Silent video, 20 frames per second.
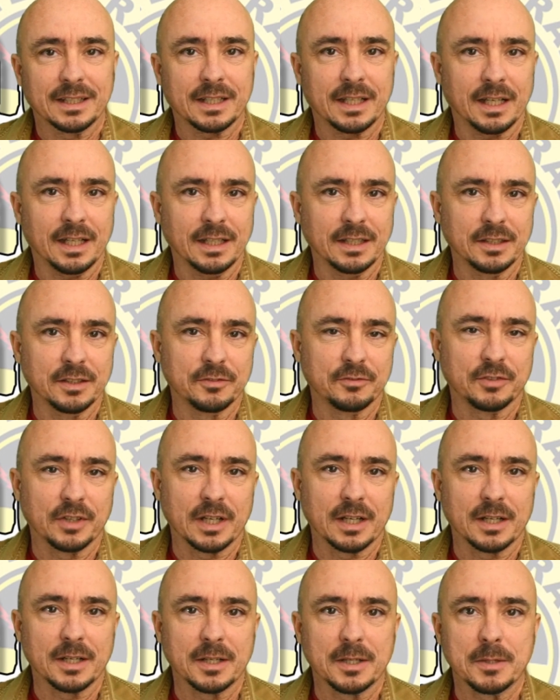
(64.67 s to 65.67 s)
kind of
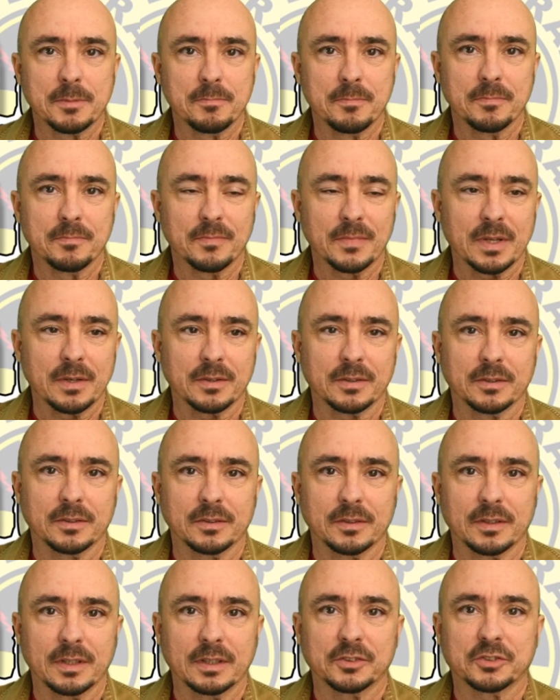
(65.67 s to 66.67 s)
um,
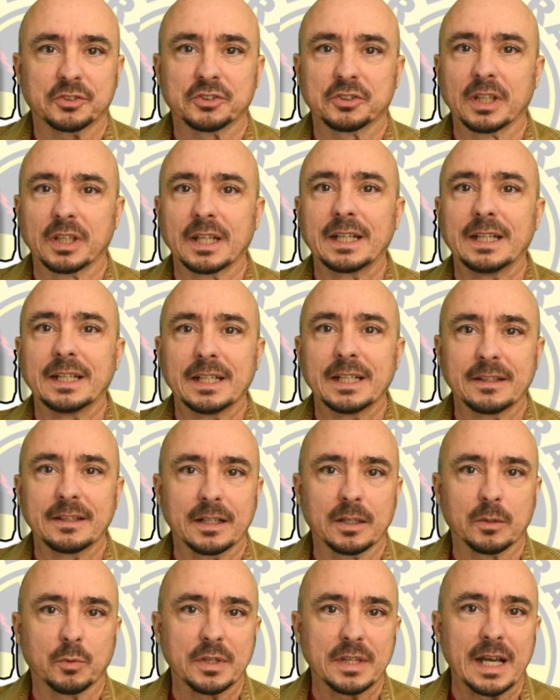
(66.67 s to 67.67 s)
slid it in
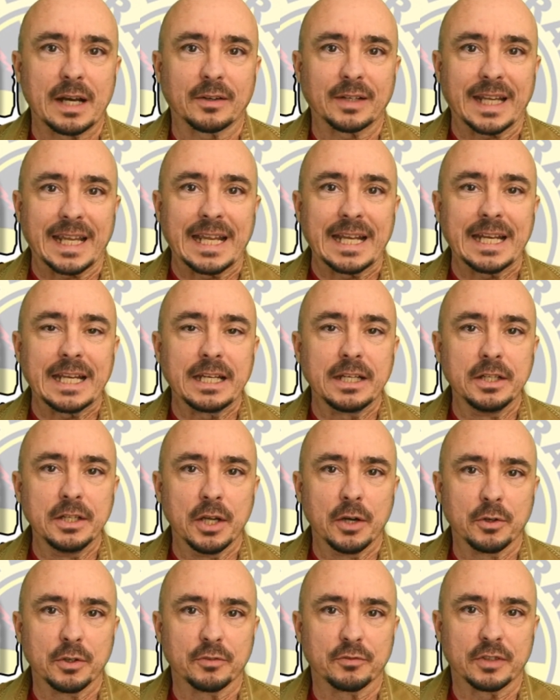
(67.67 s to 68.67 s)
there without any
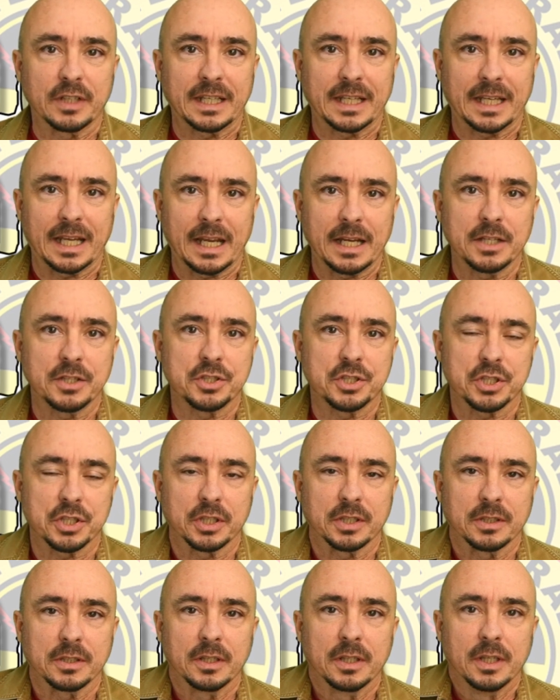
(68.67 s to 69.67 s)

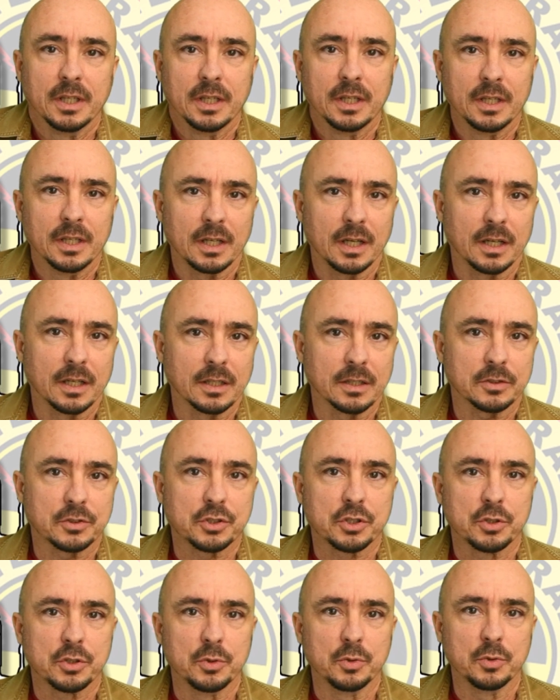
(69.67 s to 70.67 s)
notification uh,
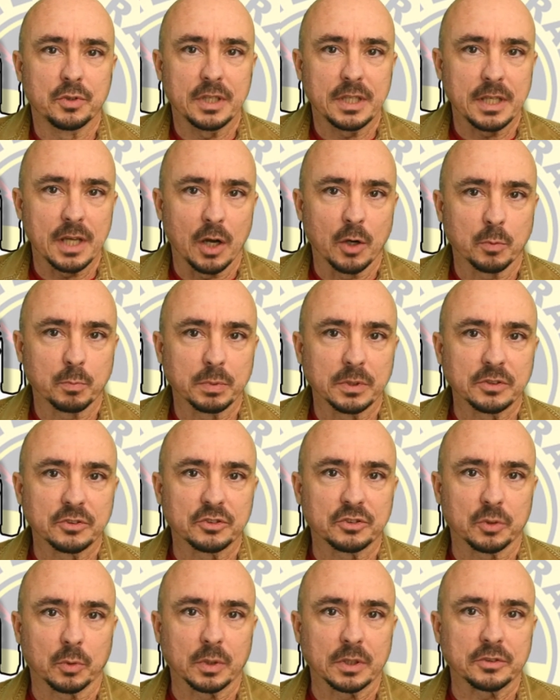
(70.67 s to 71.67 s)
to the open
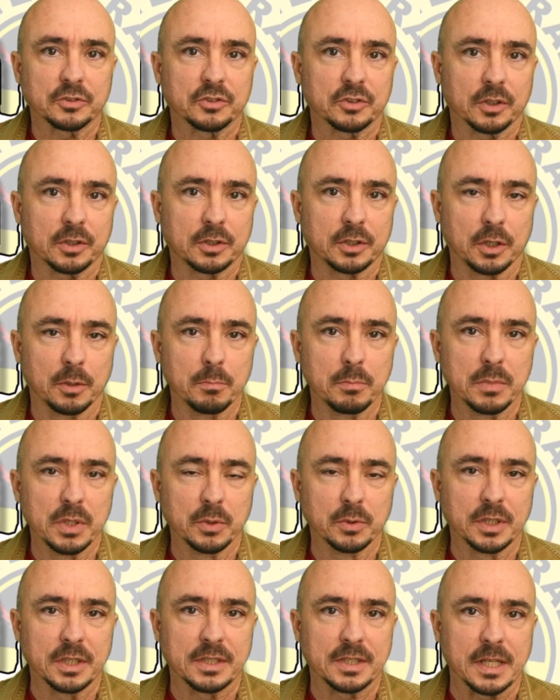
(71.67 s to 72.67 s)
source
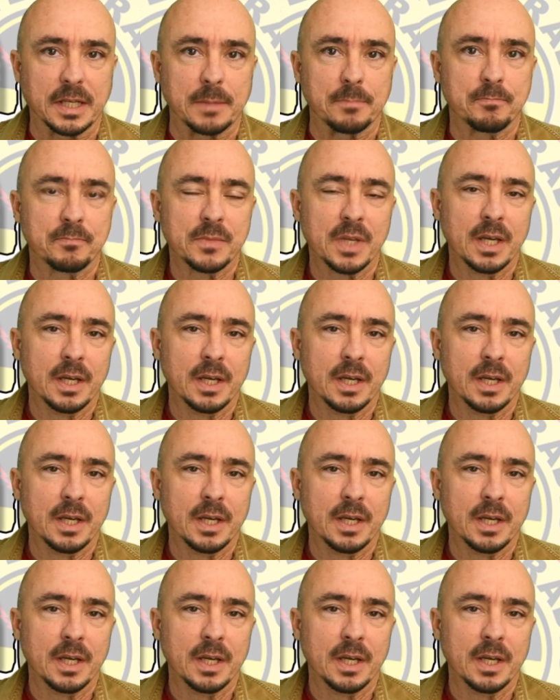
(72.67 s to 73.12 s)
community.